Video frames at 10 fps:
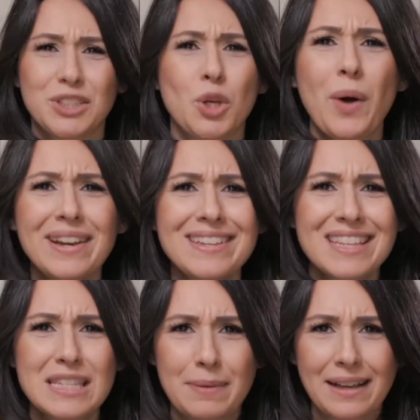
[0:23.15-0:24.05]
So what is
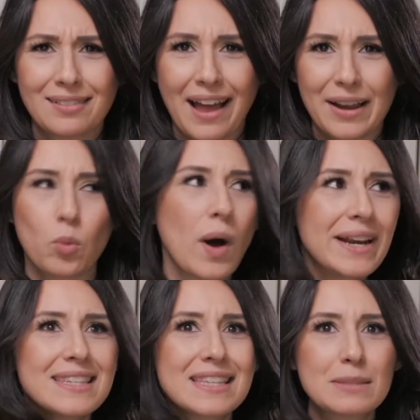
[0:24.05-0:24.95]
this big lie? What
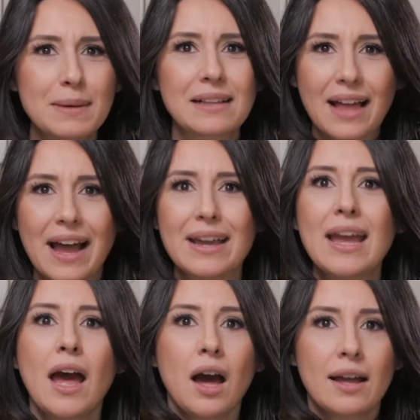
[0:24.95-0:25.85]
is this big
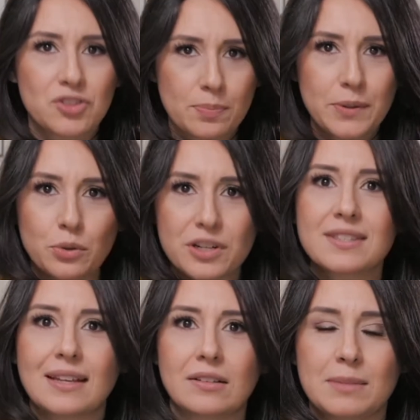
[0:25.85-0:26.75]
lie
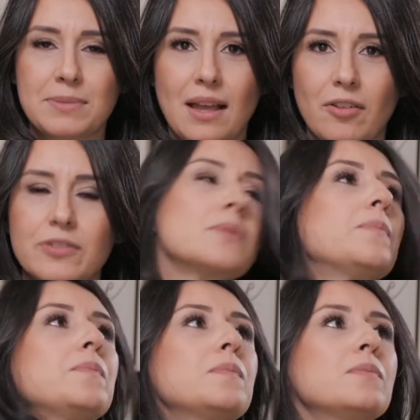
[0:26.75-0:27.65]
entrepreneurs tell themselves?
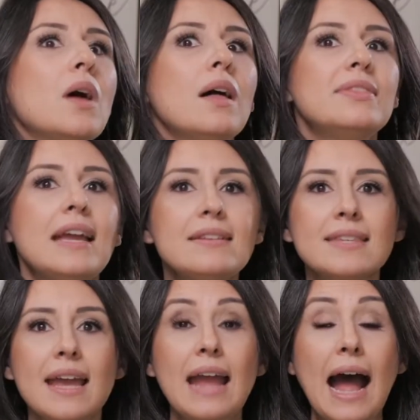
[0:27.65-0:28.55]
They
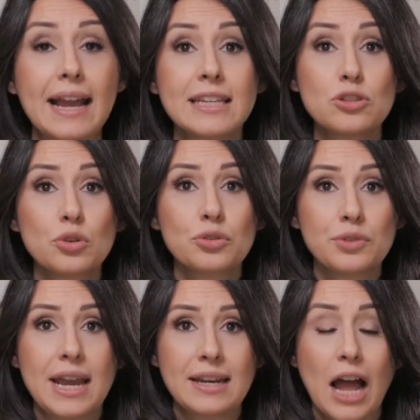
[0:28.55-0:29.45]
say, I need to
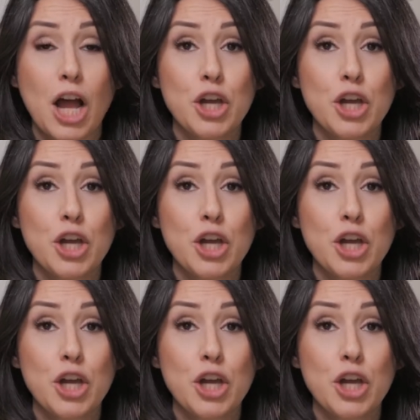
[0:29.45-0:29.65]
create a